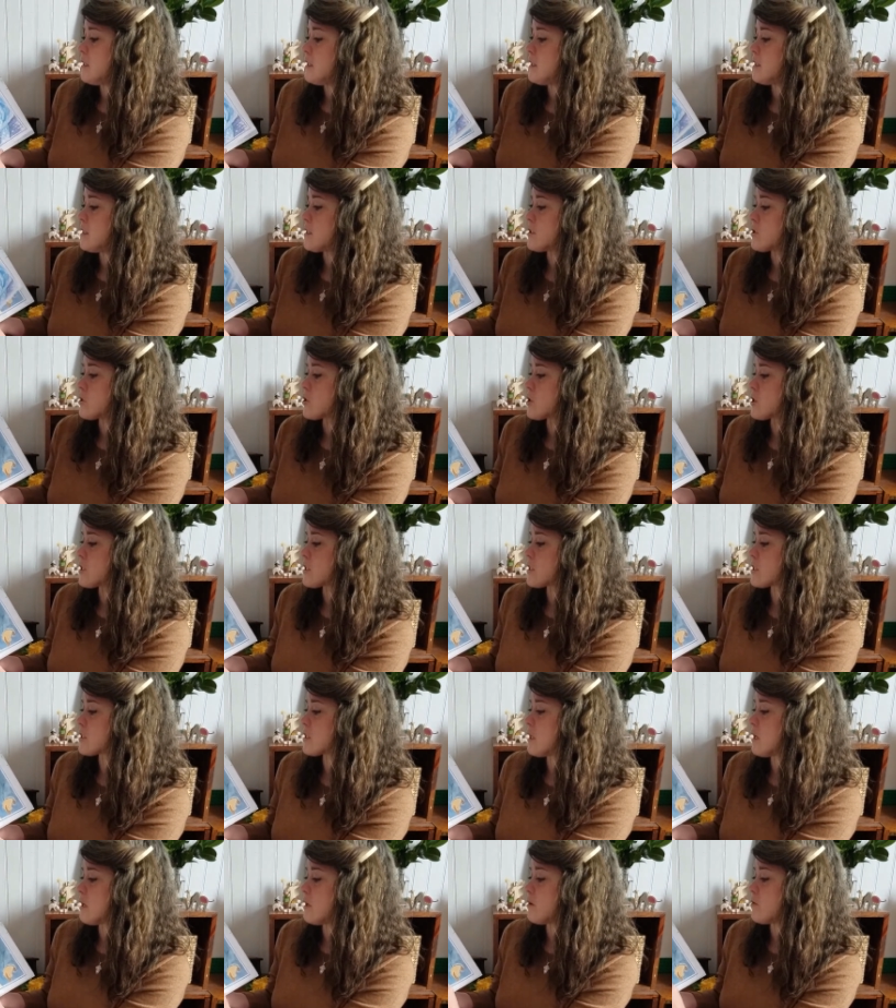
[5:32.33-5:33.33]
it's
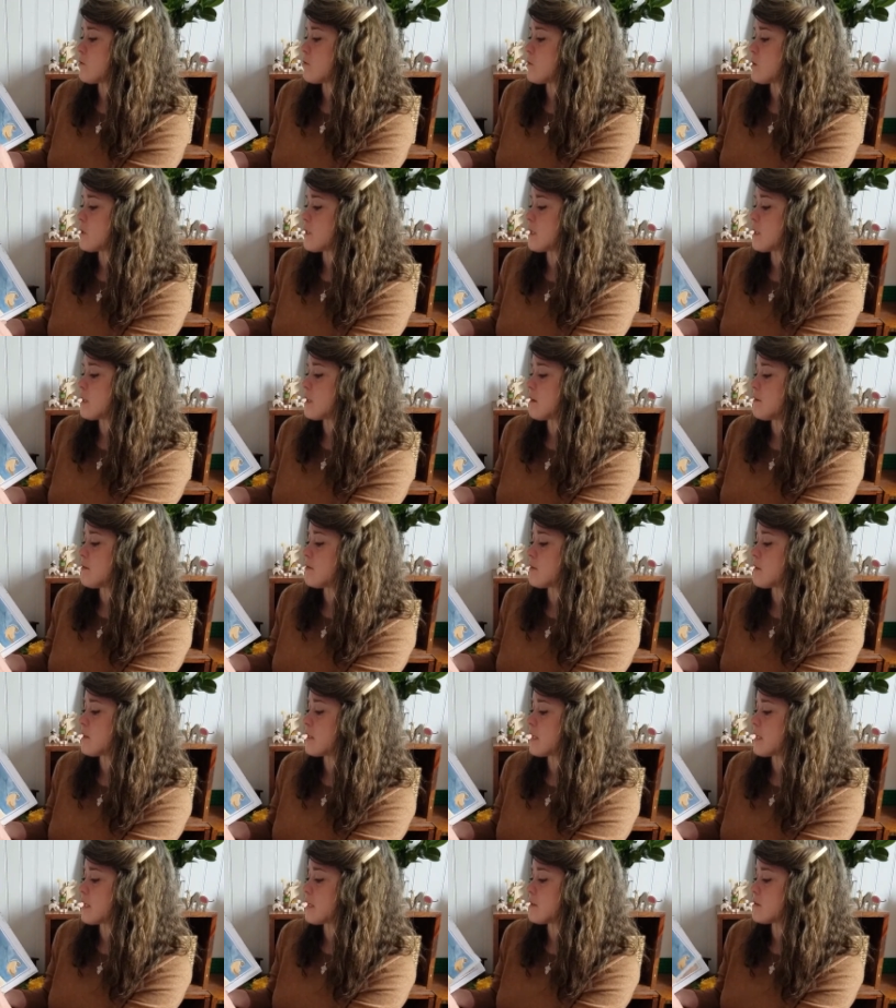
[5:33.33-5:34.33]
just a really
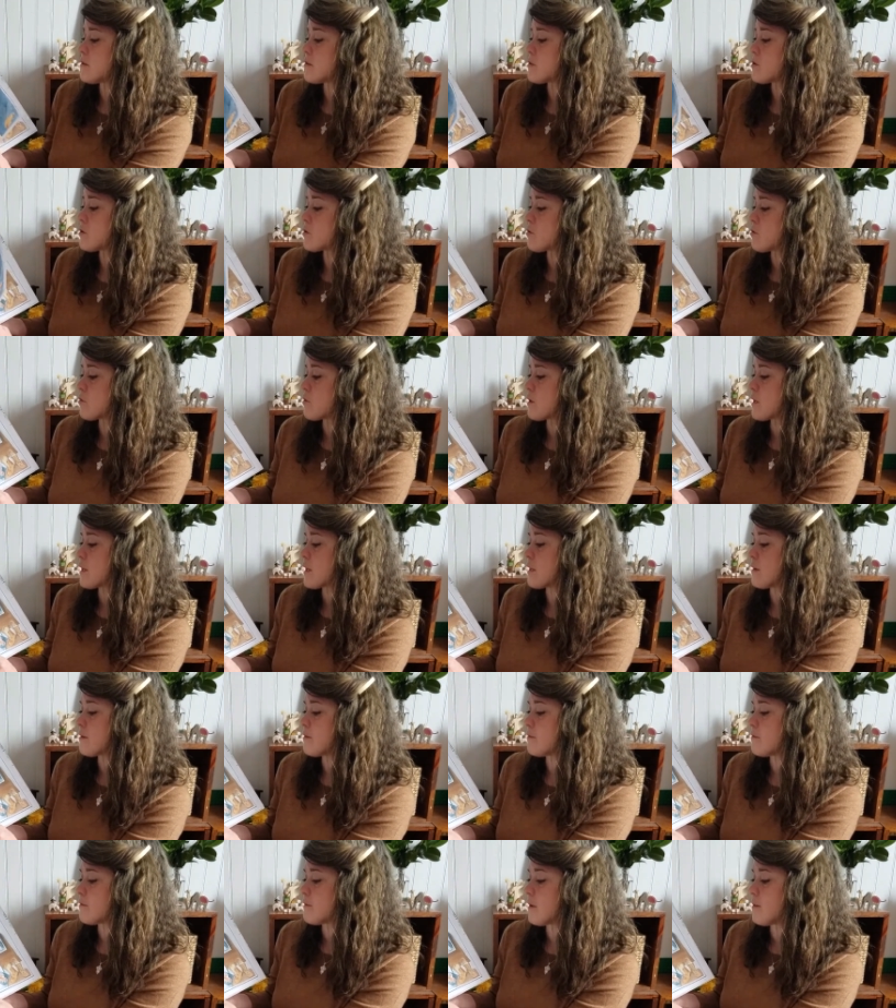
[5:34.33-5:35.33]
lovely story
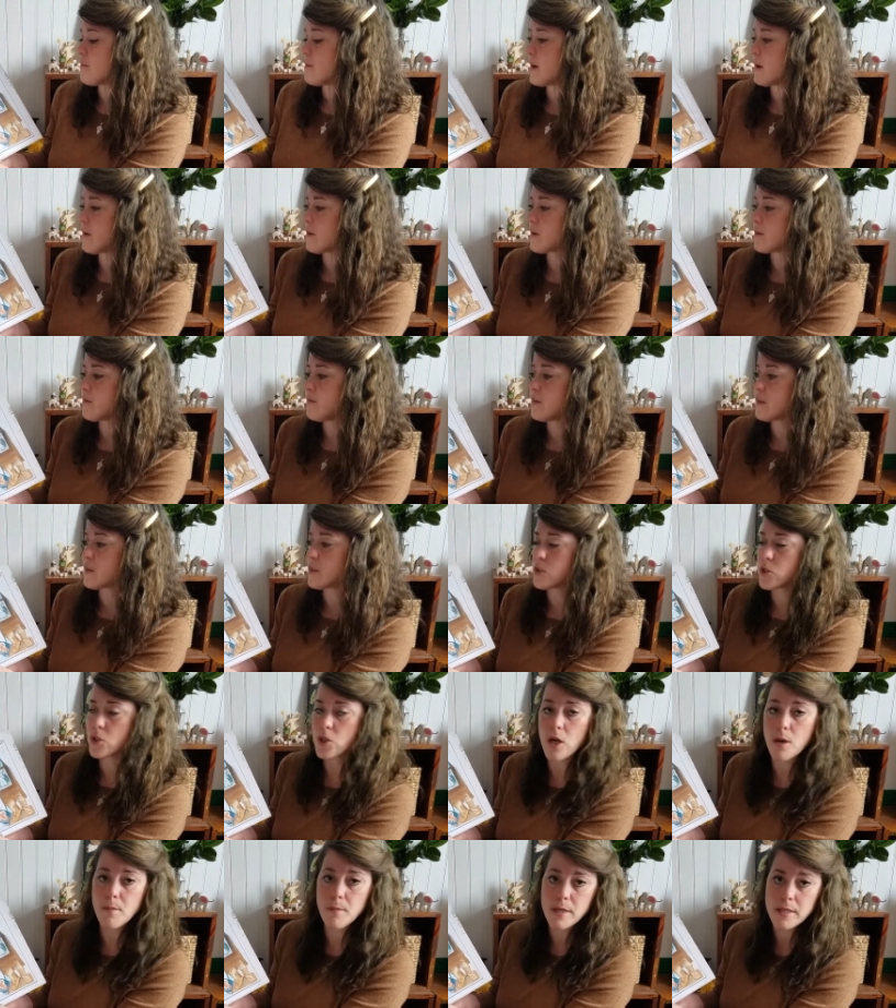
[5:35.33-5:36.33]
about a
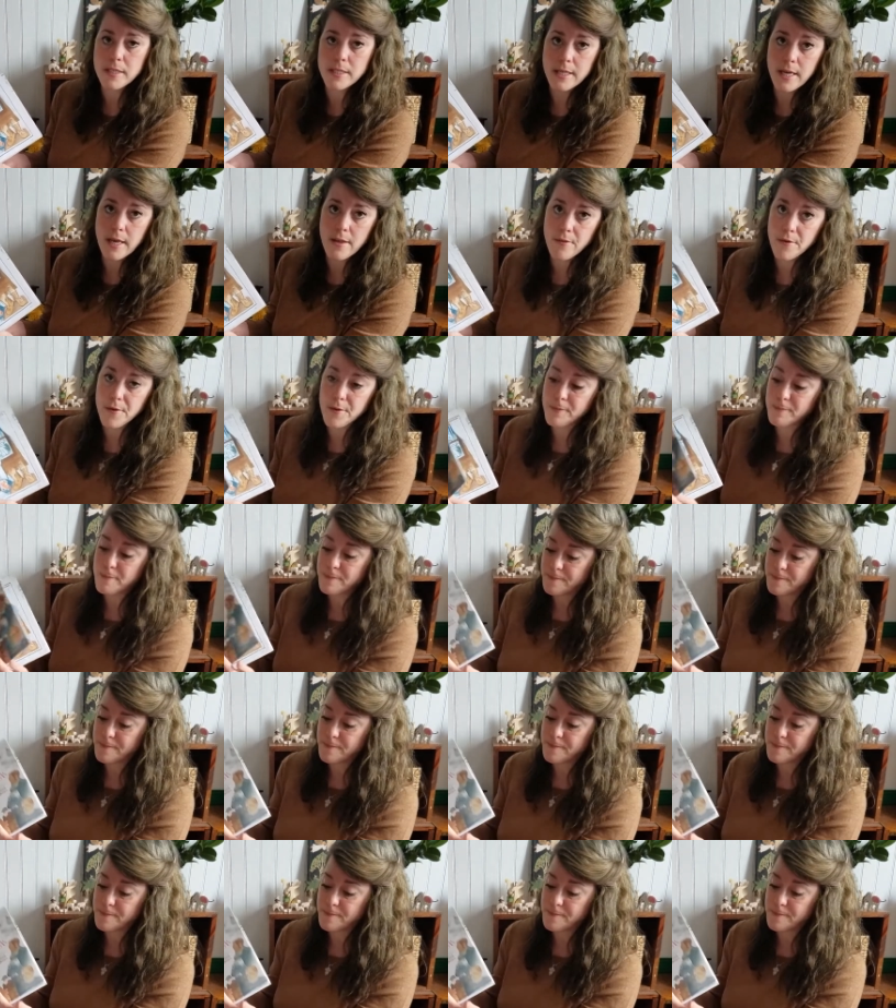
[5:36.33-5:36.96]
village coming together.